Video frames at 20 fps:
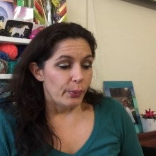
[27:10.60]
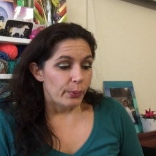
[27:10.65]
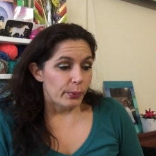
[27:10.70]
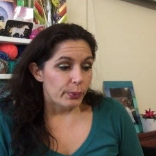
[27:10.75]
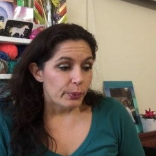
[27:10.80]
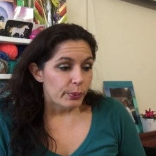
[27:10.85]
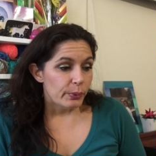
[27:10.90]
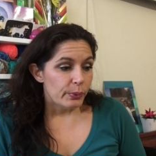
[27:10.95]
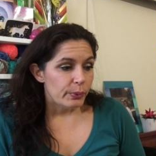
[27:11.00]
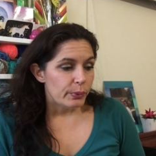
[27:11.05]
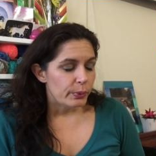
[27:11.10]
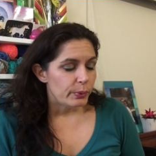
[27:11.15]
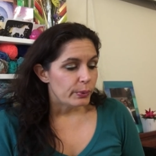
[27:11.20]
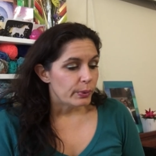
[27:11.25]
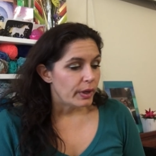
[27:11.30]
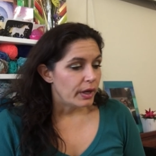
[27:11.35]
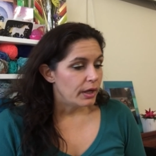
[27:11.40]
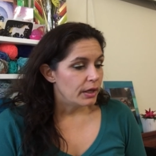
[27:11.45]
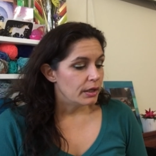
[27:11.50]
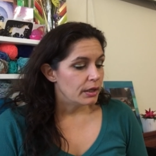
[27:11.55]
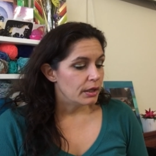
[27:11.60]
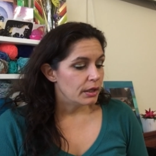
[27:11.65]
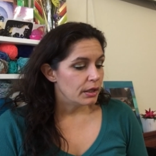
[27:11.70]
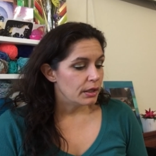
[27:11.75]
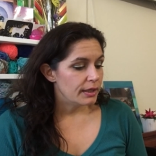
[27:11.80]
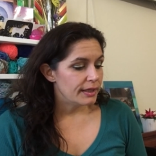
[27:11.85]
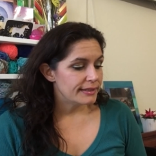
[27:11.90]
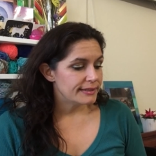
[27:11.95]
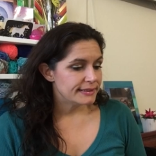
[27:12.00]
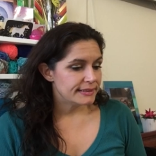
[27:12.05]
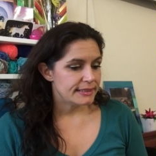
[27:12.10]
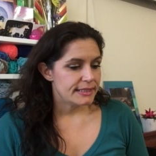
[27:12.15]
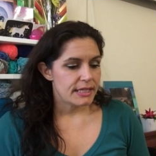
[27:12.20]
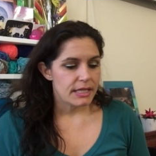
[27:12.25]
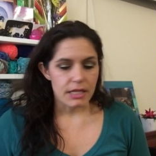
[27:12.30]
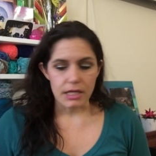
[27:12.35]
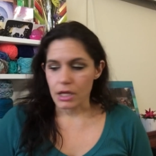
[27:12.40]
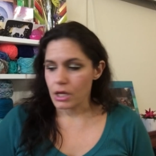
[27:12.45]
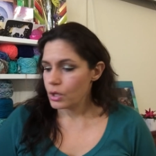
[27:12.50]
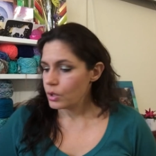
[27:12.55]
Ooh, let's
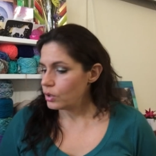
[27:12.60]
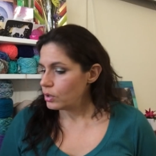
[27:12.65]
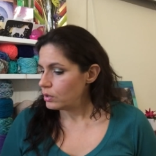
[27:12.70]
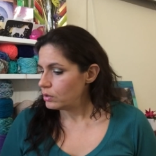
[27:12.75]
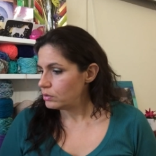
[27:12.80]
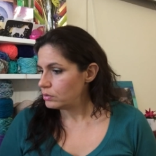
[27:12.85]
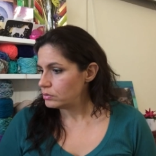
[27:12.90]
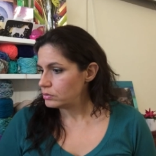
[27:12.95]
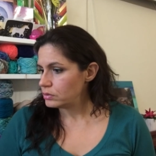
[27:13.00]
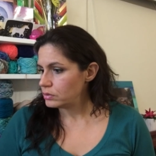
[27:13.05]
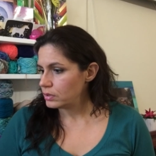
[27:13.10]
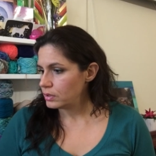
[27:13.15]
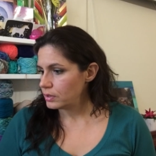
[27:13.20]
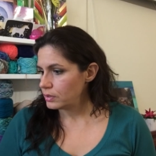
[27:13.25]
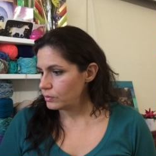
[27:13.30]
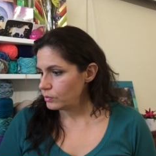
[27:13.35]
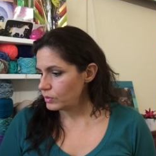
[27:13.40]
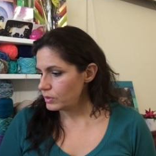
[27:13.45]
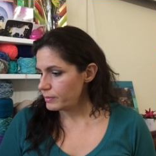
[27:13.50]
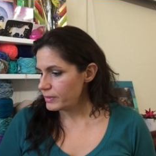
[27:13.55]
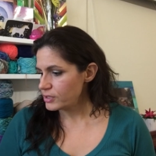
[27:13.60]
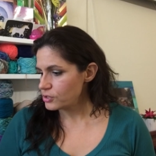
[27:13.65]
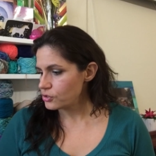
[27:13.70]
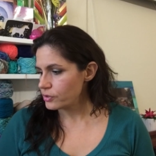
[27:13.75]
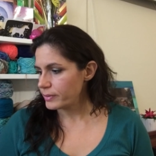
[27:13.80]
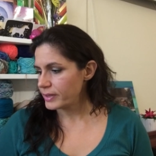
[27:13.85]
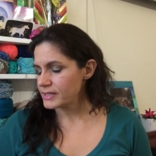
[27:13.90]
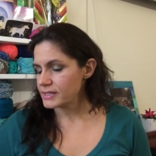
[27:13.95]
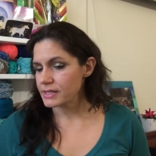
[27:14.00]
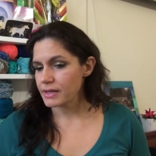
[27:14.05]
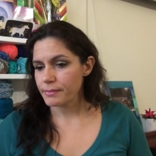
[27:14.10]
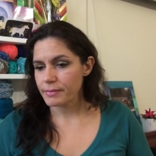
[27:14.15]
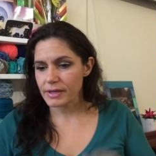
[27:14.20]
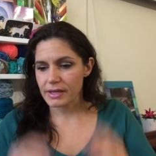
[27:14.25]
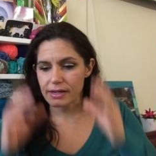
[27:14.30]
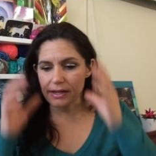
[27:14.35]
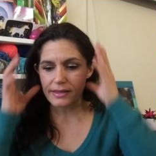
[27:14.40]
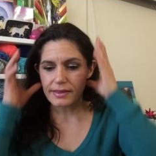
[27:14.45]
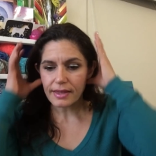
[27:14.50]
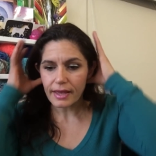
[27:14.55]
see. I want to make sure I'm not
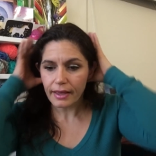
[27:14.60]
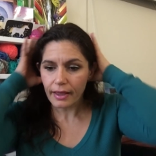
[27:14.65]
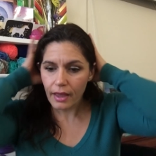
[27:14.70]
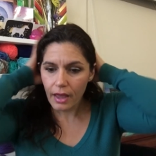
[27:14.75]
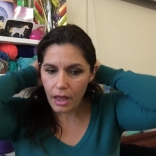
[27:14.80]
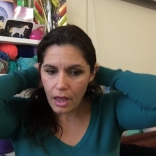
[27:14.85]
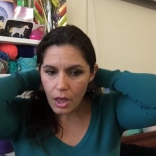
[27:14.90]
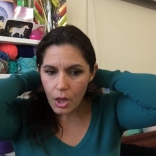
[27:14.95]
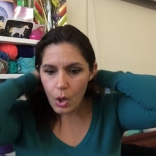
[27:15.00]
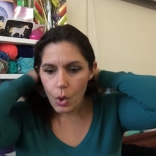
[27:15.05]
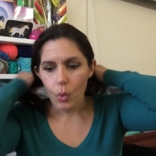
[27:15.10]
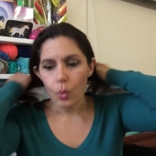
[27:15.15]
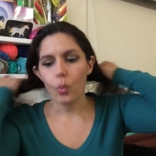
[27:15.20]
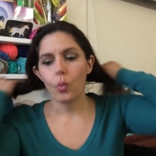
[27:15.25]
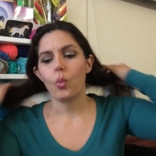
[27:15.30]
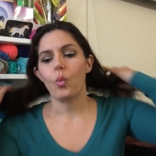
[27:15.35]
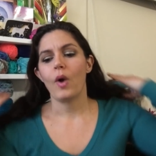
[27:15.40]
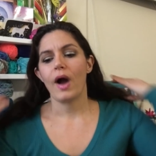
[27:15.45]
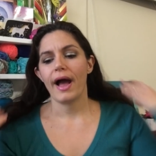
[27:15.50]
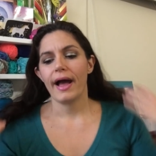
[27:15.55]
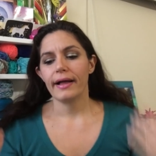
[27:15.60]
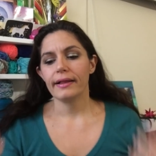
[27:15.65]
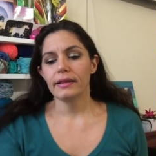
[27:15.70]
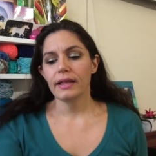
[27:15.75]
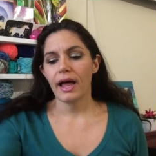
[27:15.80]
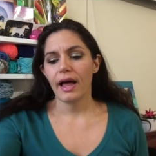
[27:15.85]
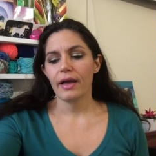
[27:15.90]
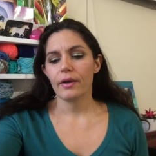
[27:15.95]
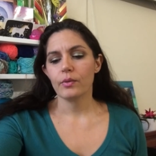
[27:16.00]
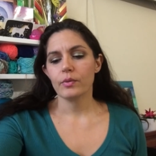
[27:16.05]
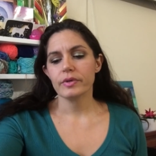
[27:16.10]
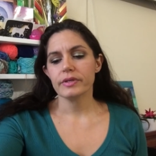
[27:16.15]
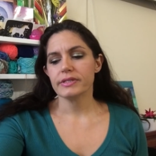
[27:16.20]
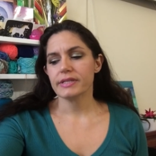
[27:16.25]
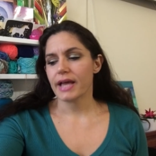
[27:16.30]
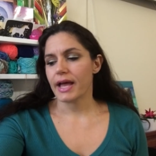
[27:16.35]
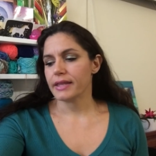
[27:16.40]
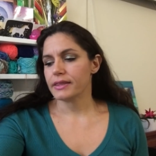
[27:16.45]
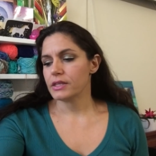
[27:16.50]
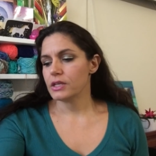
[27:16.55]
skipping anything. While I
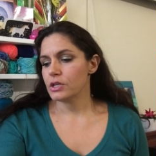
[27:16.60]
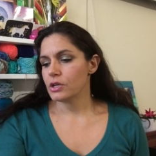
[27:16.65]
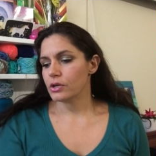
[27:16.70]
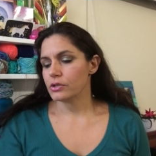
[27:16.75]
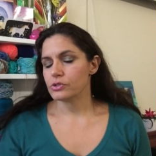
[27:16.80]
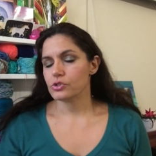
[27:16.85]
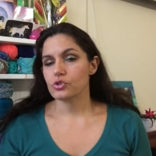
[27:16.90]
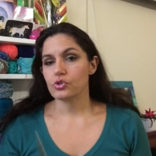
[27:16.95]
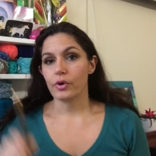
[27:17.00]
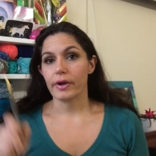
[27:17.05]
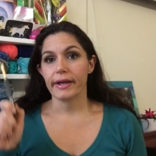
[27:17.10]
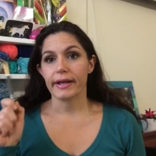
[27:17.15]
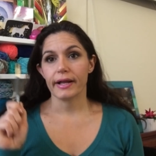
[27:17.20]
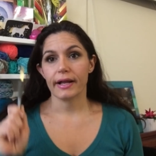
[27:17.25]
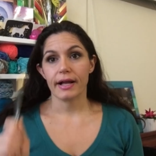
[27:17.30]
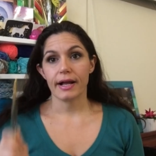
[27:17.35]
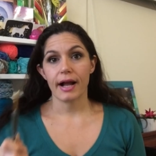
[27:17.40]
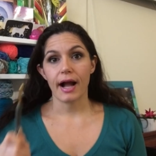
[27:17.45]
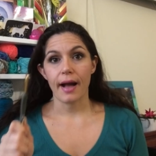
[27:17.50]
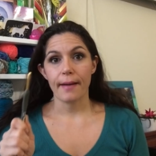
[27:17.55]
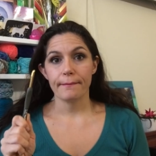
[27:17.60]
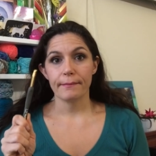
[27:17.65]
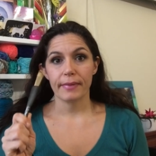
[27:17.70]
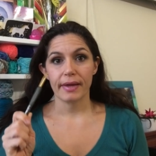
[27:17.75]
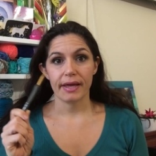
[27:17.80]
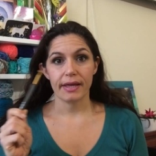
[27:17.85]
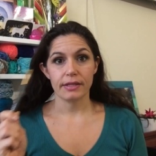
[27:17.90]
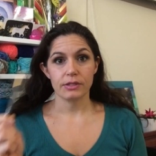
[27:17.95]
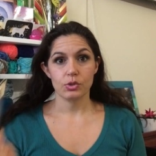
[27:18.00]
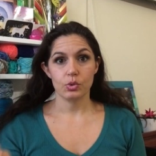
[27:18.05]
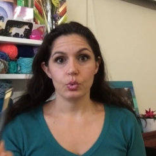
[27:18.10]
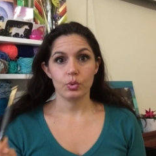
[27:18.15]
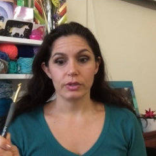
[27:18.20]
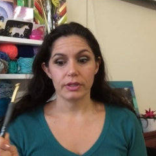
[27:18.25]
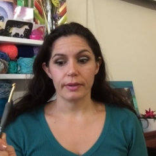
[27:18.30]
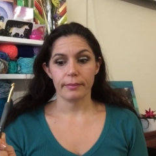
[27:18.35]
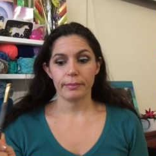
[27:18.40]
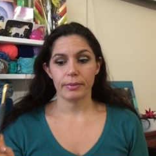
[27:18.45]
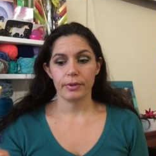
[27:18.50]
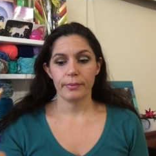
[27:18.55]
was at the yarn store and got my
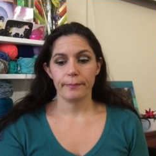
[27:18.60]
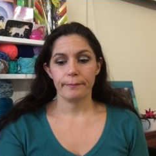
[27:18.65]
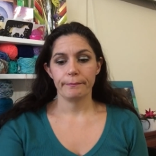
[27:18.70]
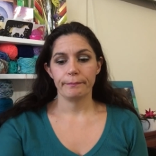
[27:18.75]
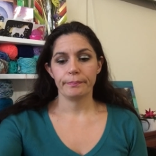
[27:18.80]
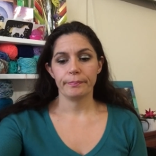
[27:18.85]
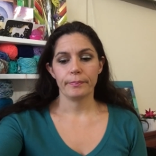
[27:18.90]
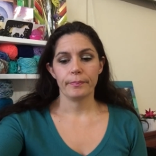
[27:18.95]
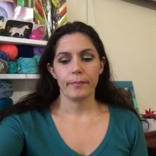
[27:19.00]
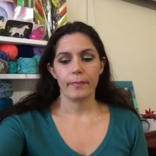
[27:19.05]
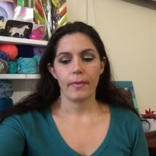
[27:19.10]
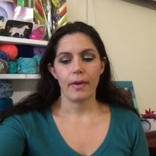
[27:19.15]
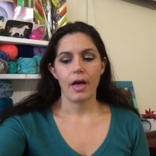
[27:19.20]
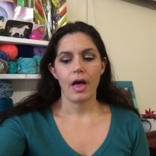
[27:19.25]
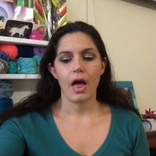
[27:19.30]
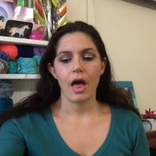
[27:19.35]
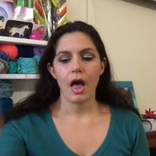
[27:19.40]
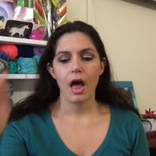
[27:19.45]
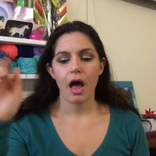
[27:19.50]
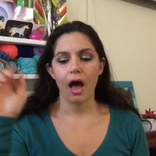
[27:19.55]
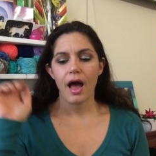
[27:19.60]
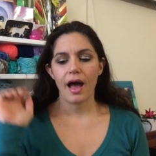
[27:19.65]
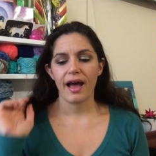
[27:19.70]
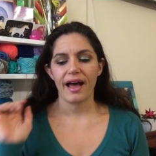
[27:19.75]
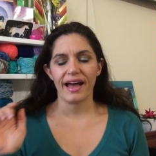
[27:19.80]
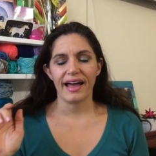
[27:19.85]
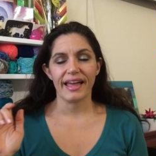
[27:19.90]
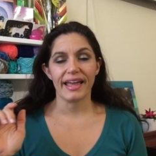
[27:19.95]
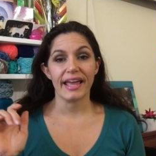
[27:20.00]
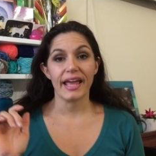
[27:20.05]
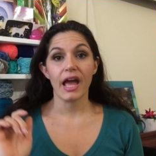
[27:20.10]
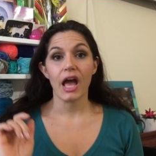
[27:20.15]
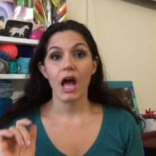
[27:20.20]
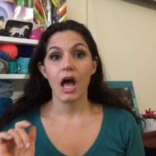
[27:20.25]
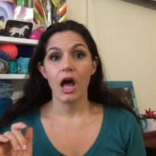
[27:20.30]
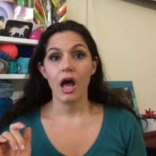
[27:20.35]
tulip, I